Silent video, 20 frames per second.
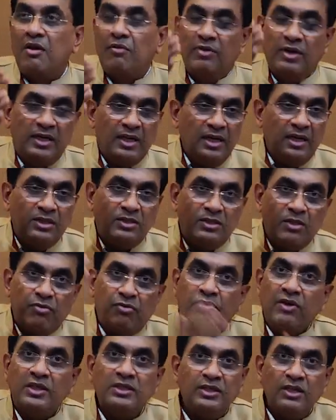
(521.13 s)
Whether it's your
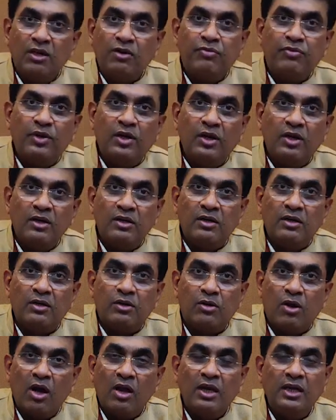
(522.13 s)
first day of your
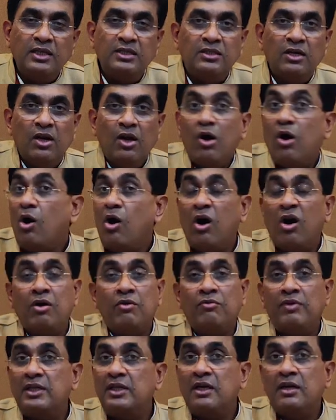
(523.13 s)
college
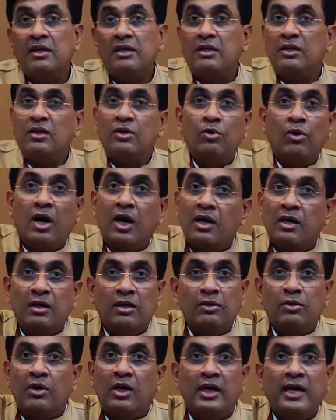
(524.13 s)
or whether you are
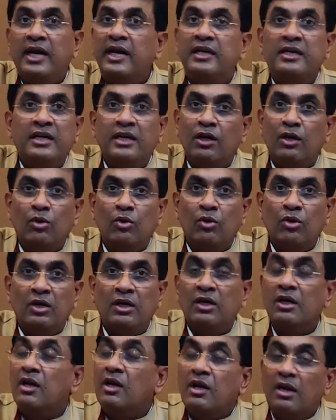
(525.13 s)

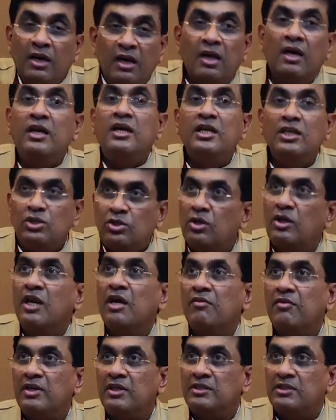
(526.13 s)
80-year-old, learning should
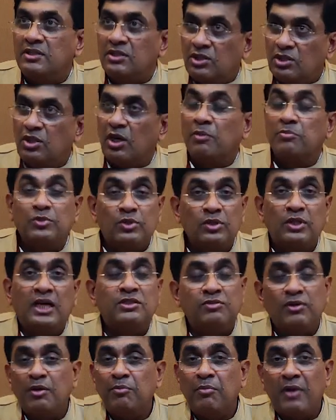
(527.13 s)
never stop. So
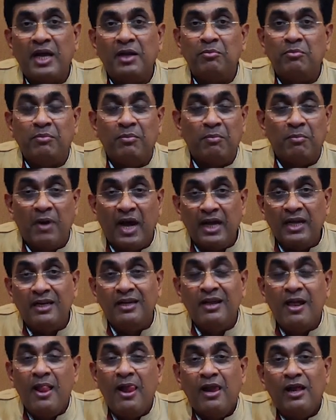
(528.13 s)
that's why
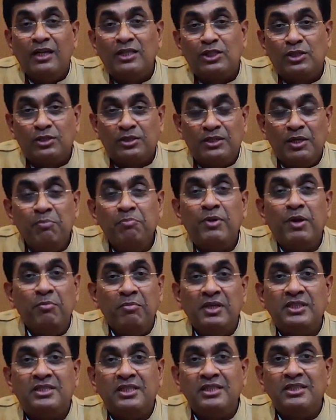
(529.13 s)
my simple
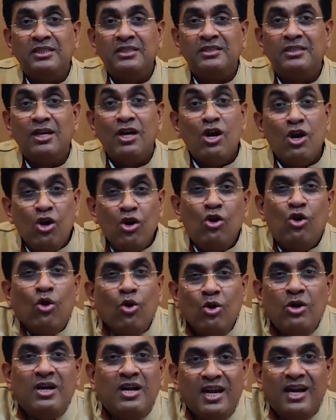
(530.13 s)
message is,
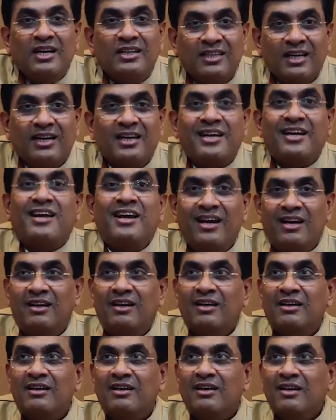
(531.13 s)
don't let the
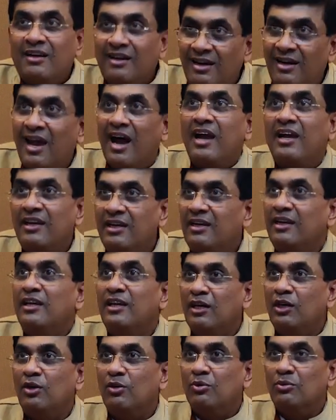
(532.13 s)
kid die
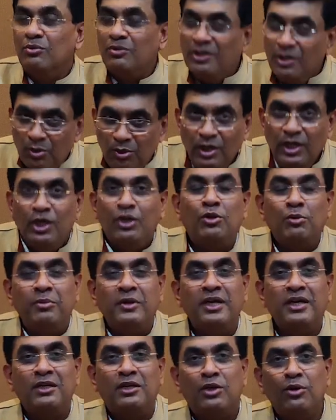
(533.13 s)
in you. You need to
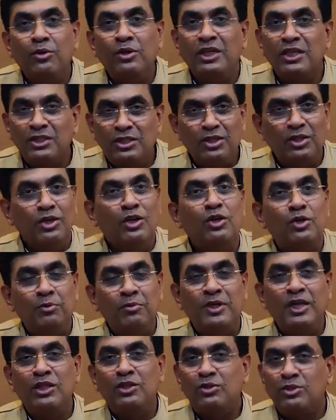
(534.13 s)
be curious, you need to
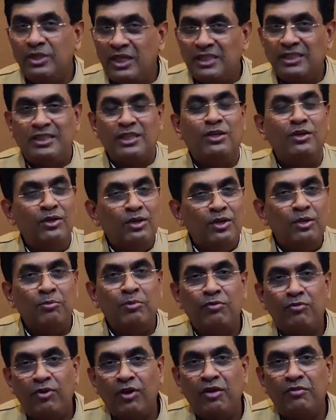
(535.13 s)
be enthusiastic, you need to
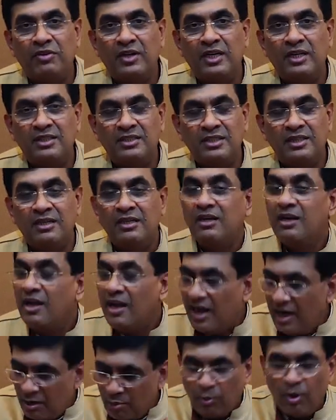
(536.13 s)
be full of energy
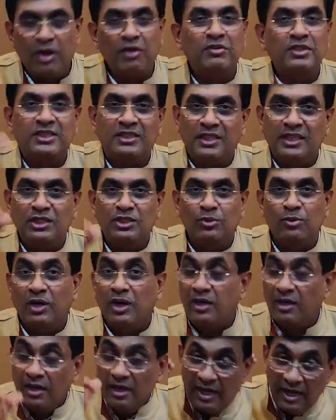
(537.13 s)
at whatever stage you
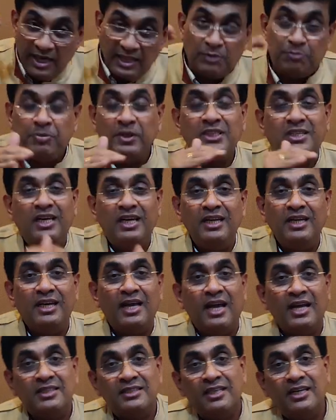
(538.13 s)
are. Especially
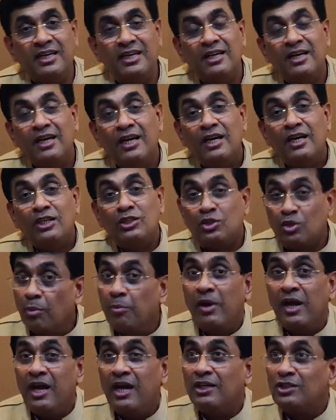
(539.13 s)
as a
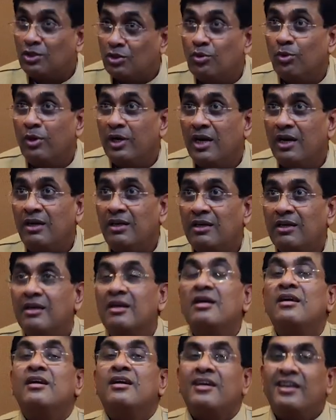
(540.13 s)
Somaiya student,
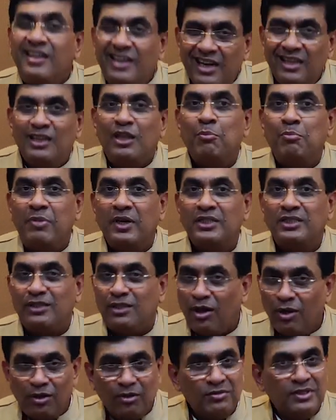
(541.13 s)
get the best
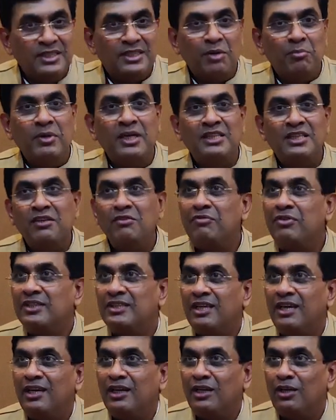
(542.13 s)
out of this amazing
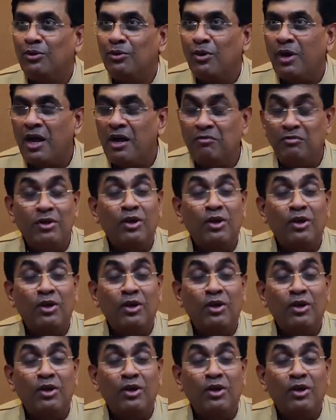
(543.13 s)
facility you have.